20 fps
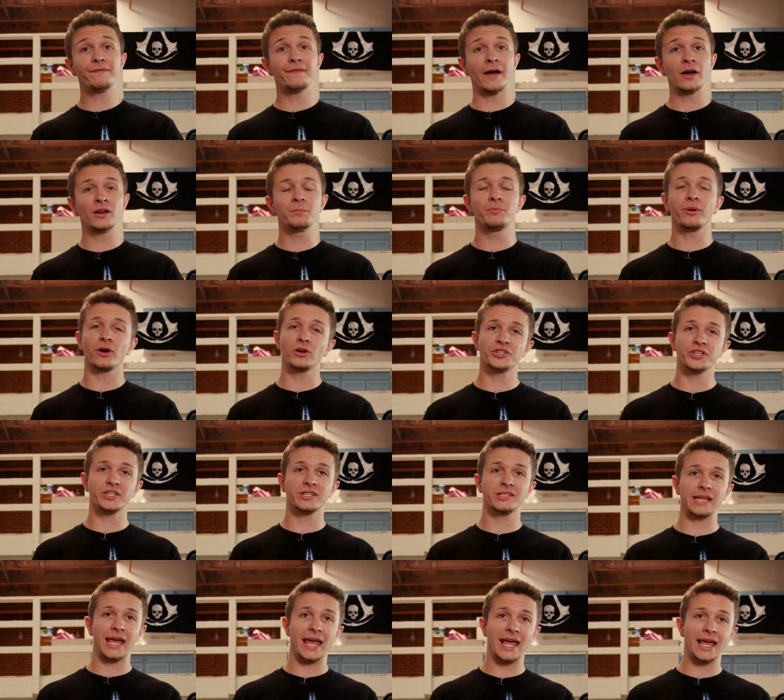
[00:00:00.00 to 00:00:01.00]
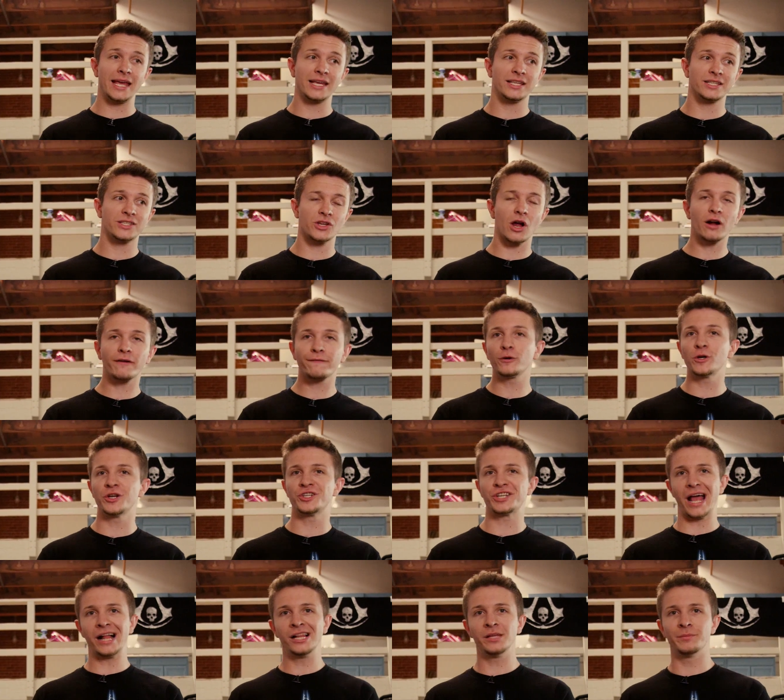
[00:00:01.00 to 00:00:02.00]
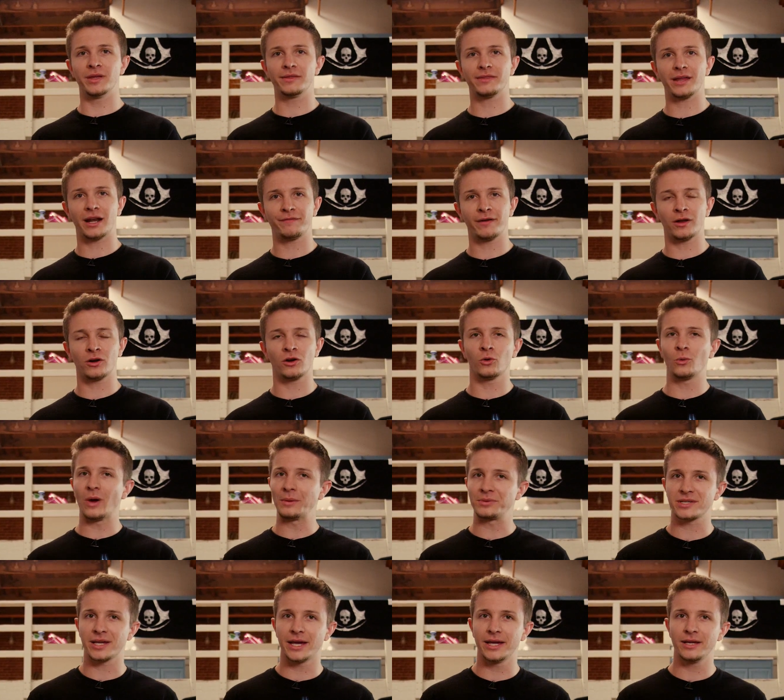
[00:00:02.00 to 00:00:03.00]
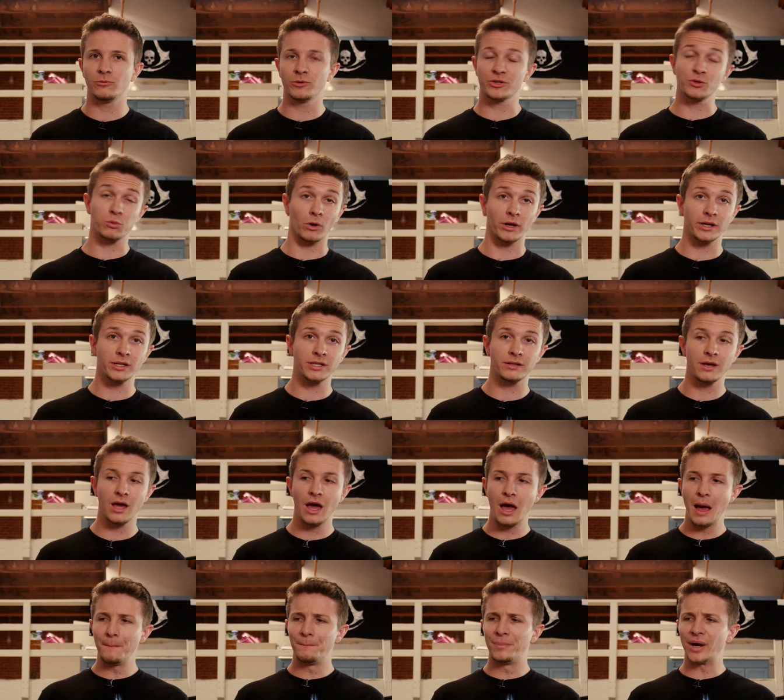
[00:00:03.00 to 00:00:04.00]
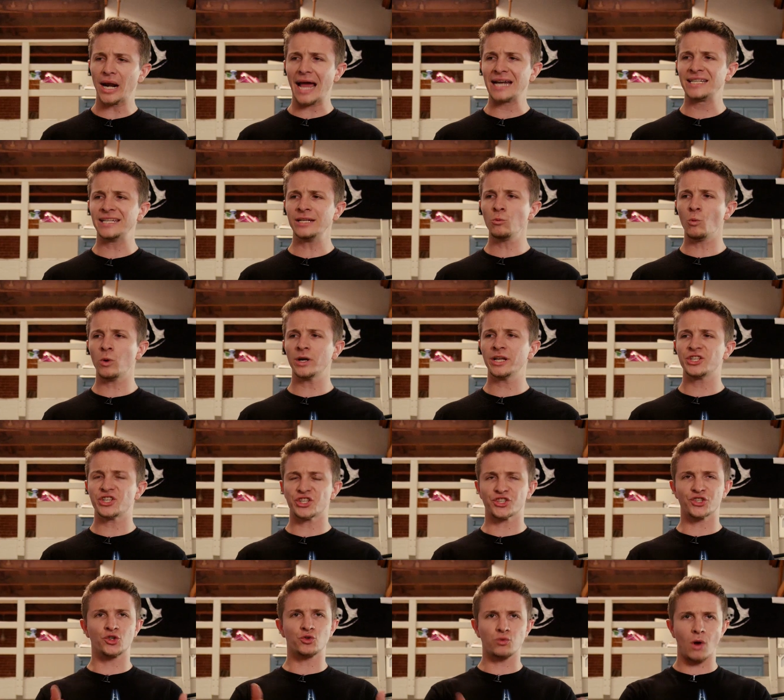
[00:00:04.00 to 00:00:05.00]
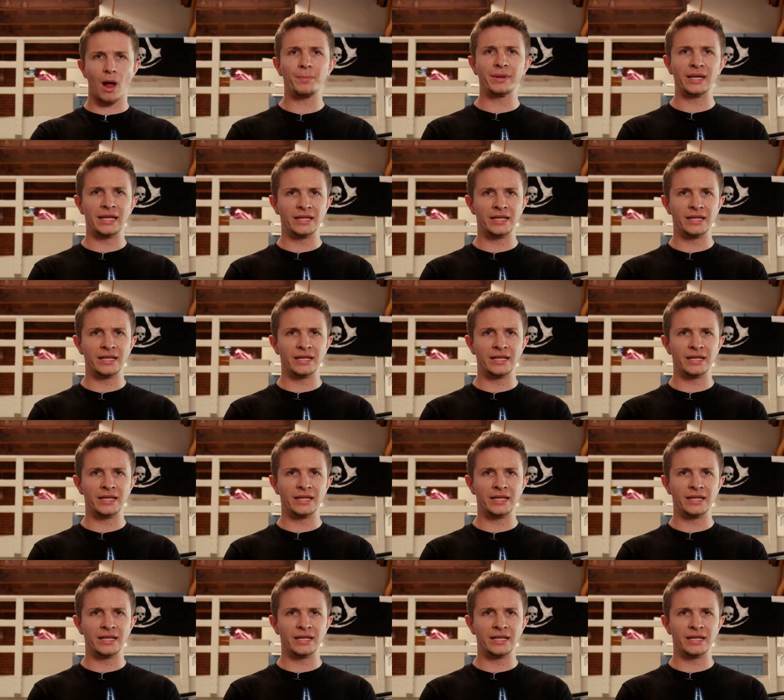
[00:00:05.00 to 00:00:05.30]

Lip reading: found and purchased a stock footage element that I found on a website, which worked, but I didn't want to just drop it